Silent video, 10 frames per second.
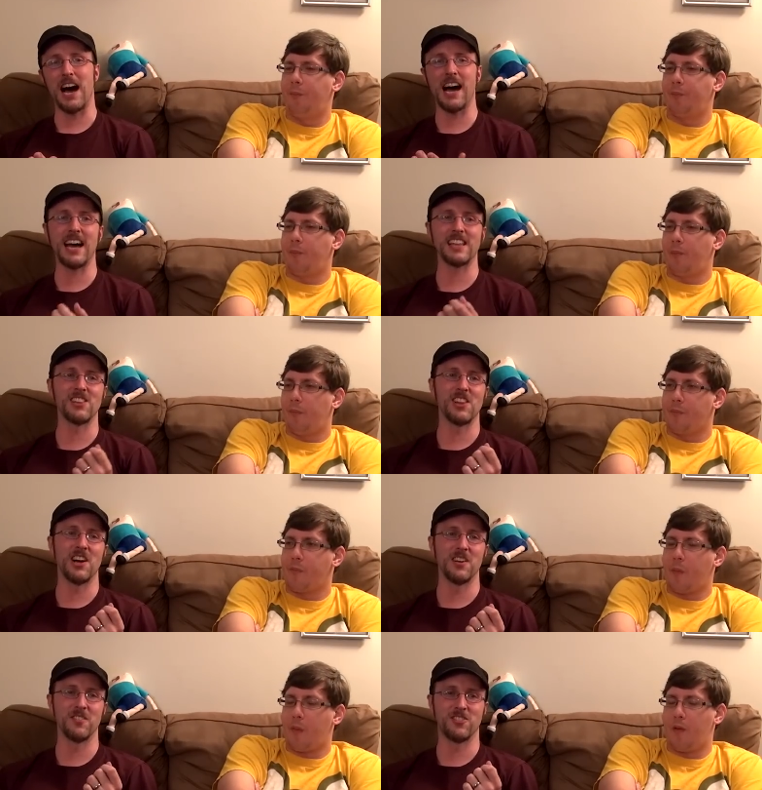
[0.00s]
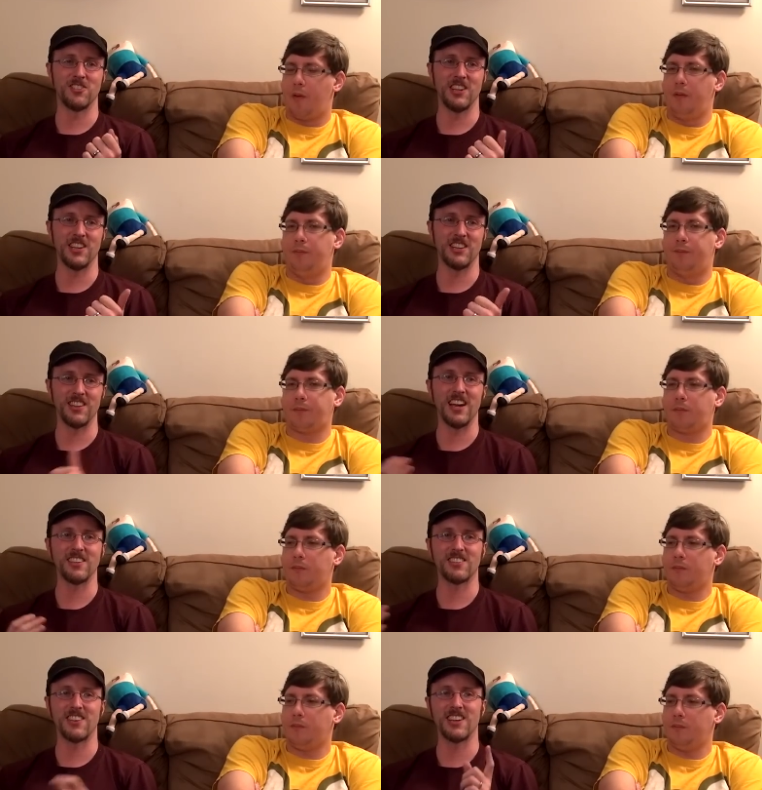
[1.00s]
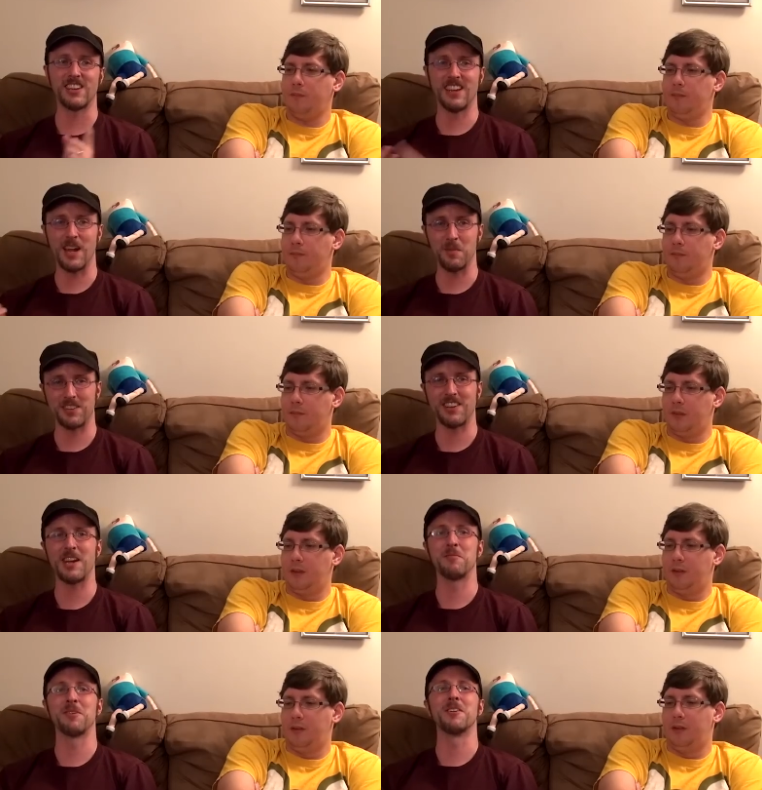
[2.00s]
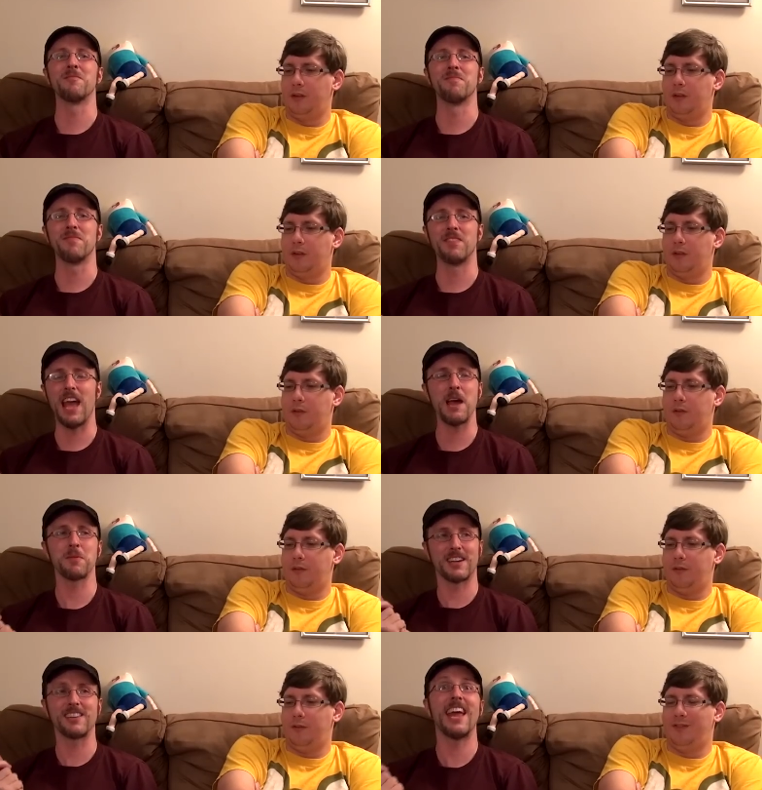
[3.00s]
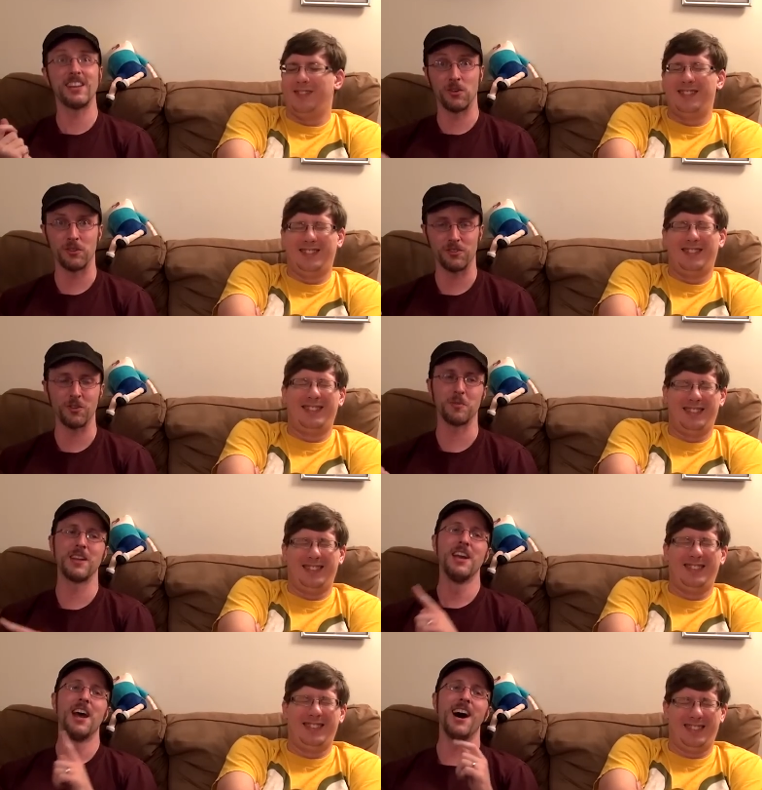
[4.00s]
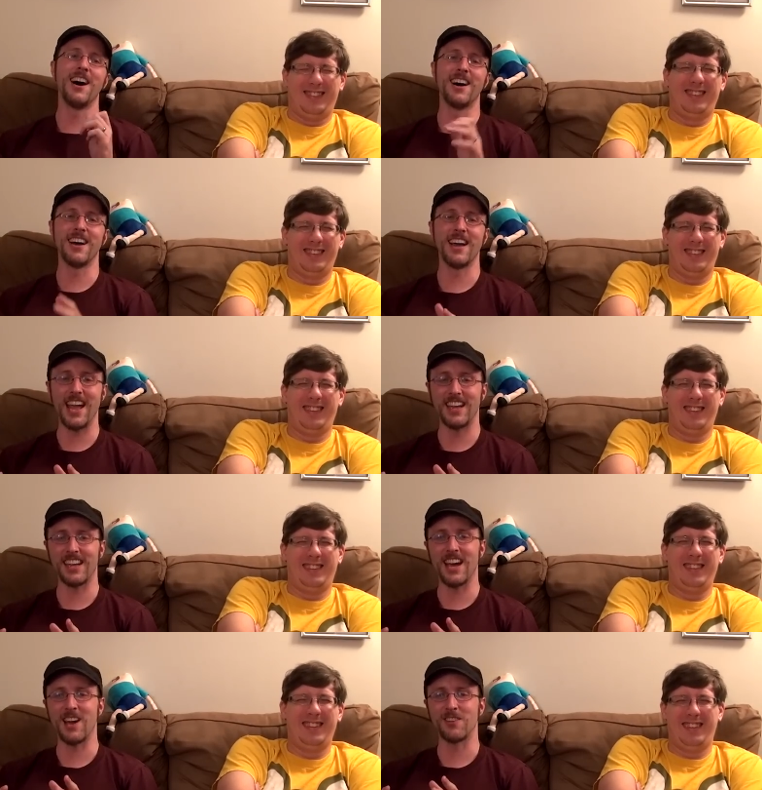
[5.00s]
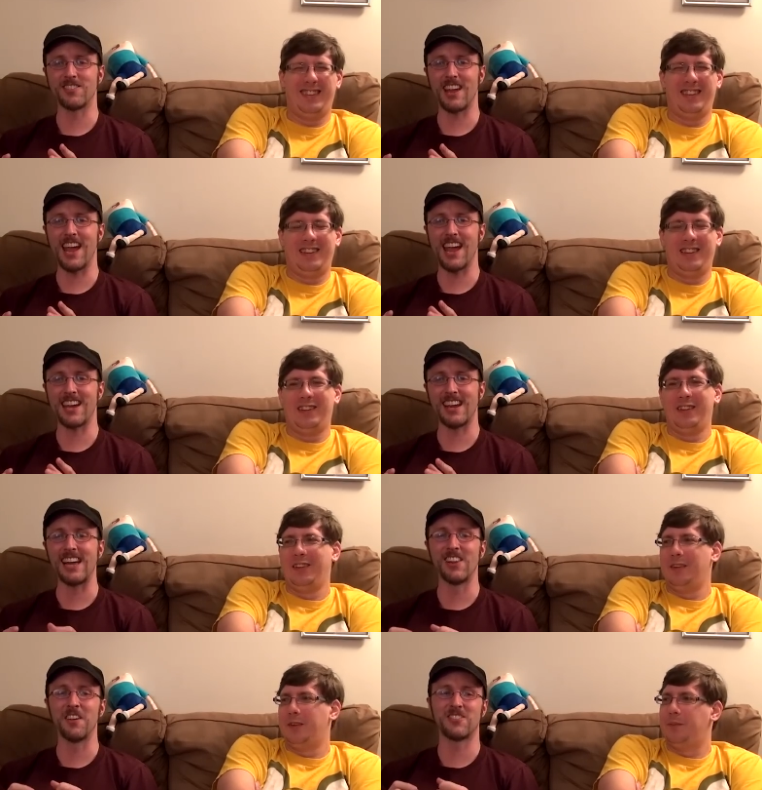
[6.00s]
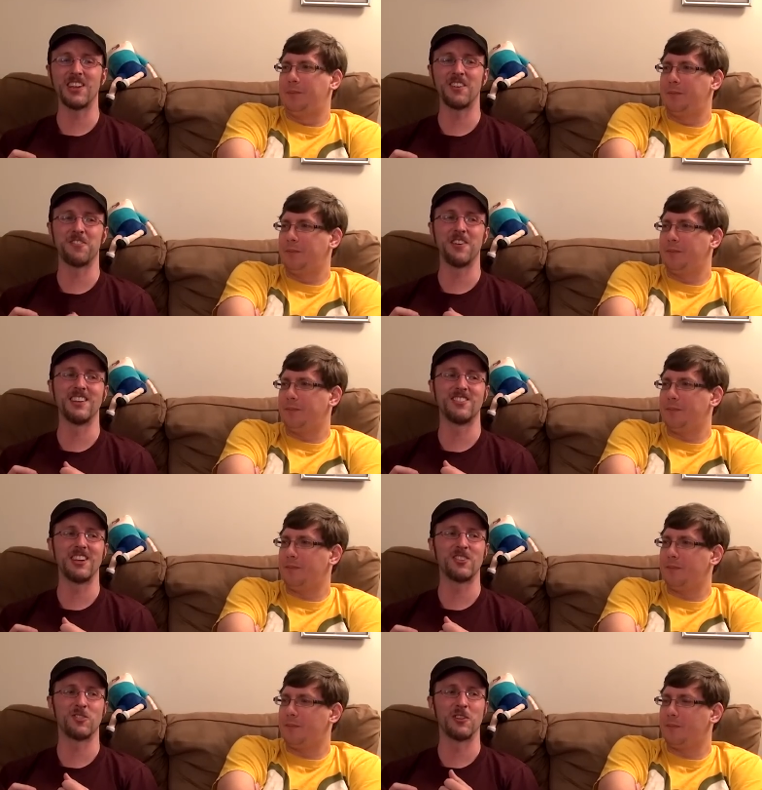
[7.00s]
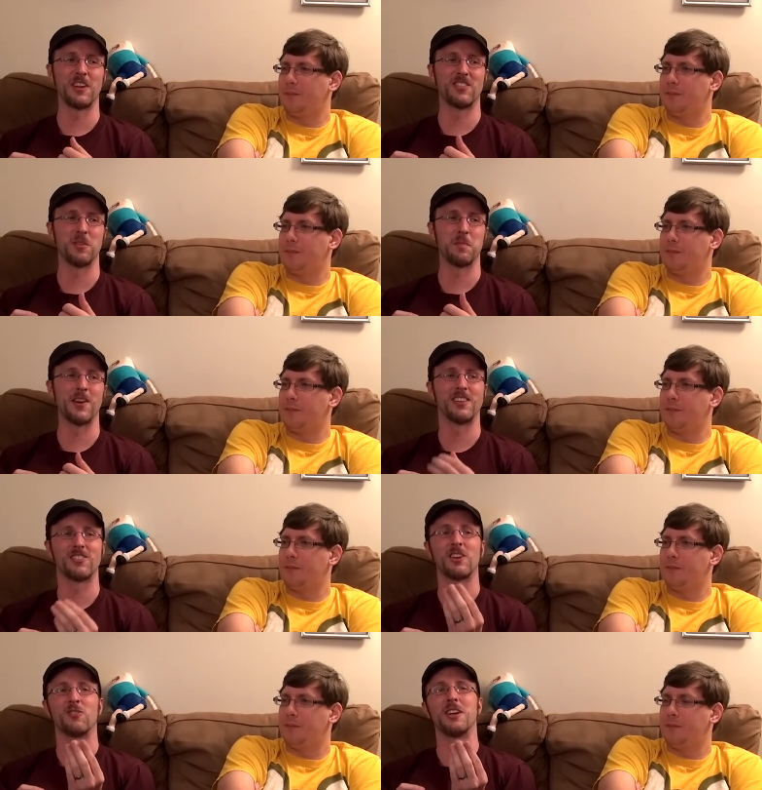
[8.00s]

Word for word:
Speaker 1: I love seeing the Ice King and Abracadabra Abracadaniel, excuse me, uh, hang out, and I love seeing Finn and Jake serve as the parents, like